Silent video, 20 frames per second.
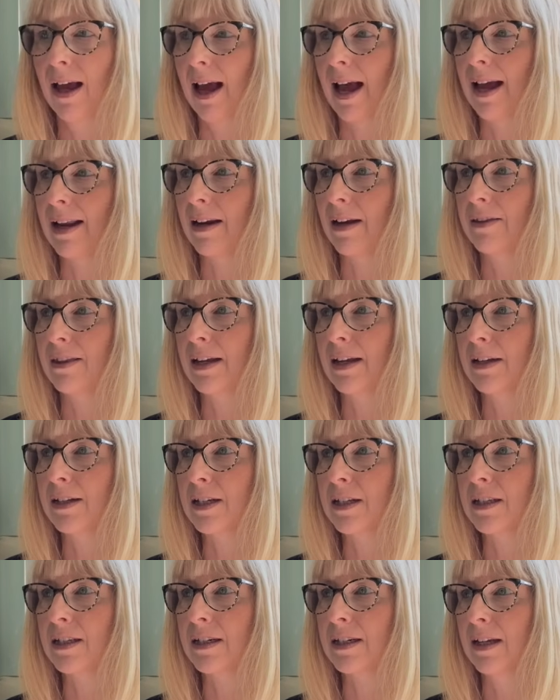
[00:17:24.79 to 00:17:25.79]
And I think
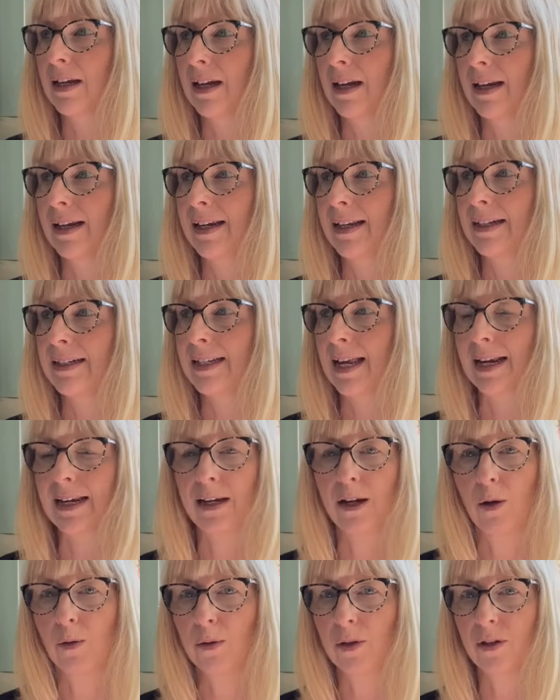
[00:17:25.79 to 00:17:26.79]
just
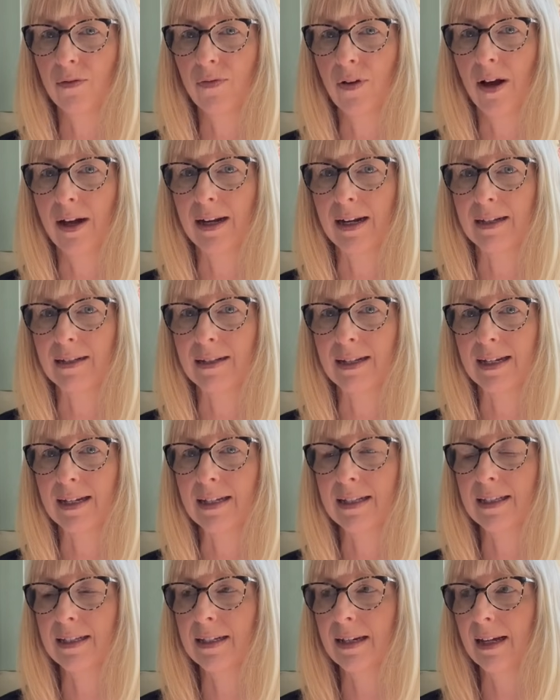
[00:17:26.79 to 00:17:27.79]
taking hold of your
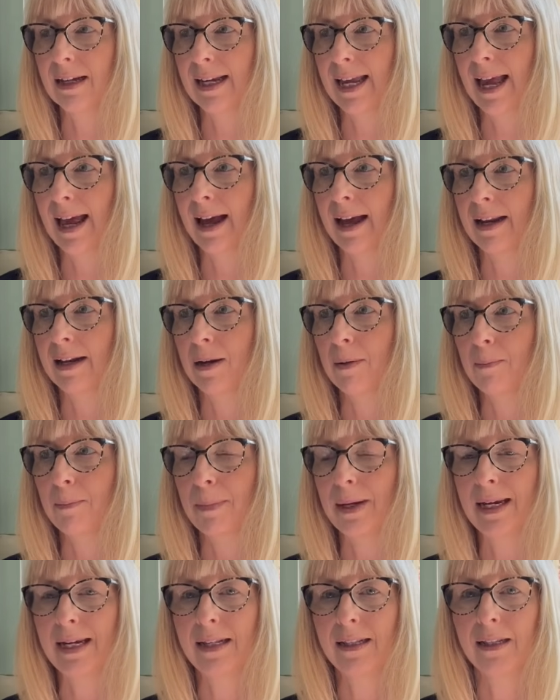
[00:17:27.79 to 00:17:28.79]
finances can
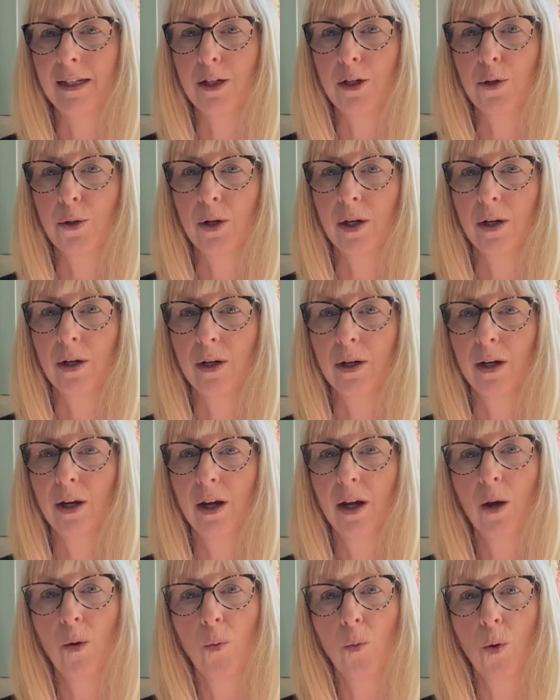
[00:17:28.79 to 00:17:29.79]
mean that you can
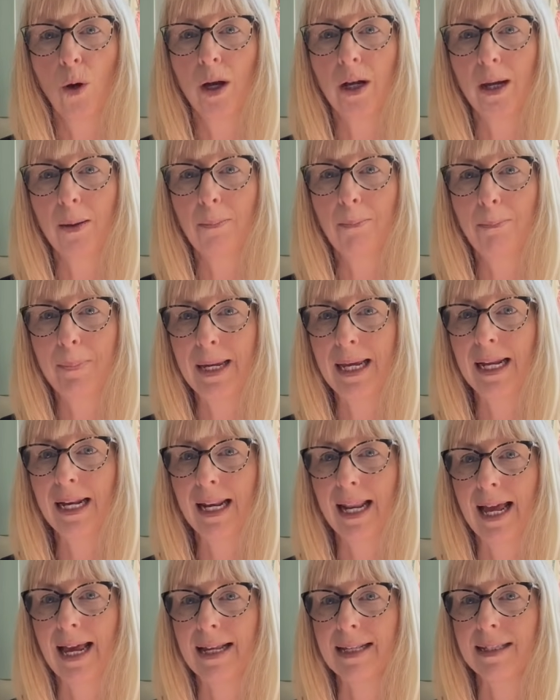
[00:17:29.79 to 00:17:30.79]
work a bit
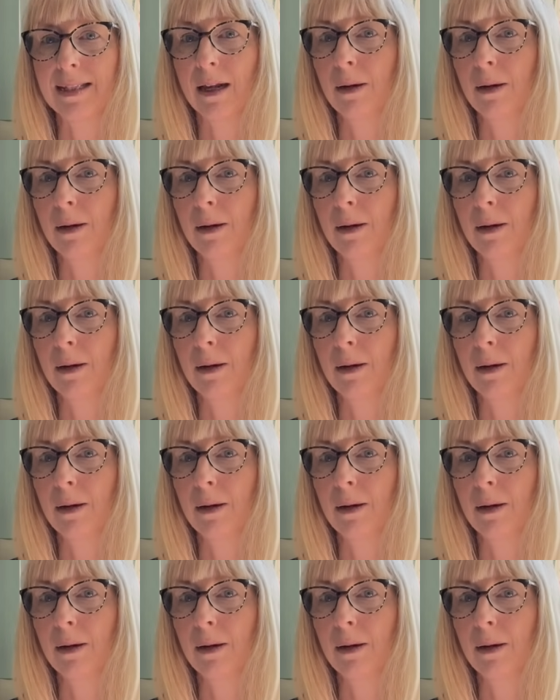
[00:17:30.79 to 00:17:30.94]
less.